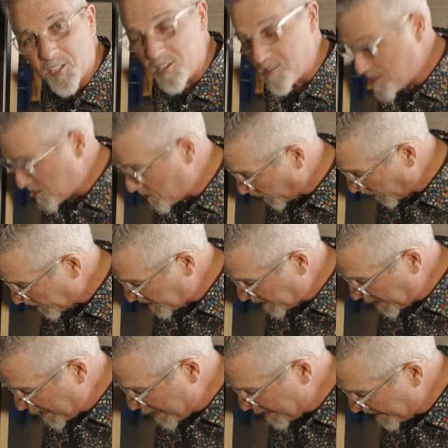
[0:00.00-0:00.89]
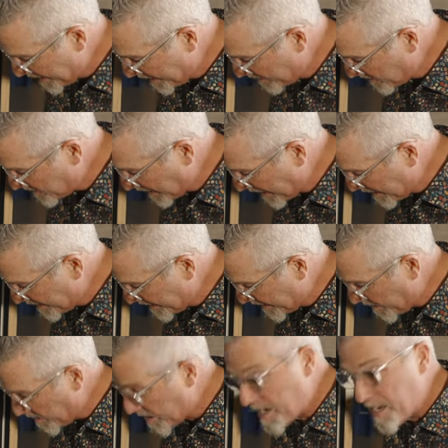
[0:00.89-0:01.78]
You just can't get inside of
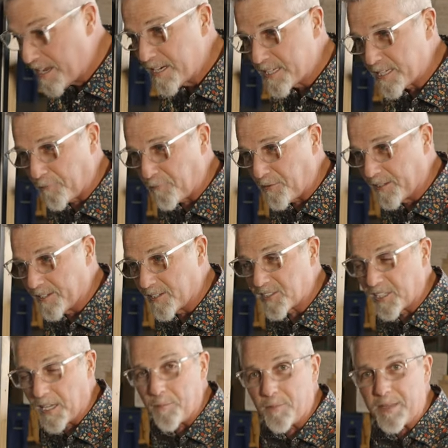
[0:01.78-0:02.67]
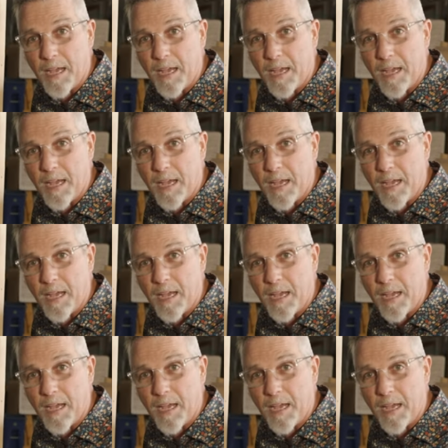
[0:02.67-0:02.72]
there to fill this up.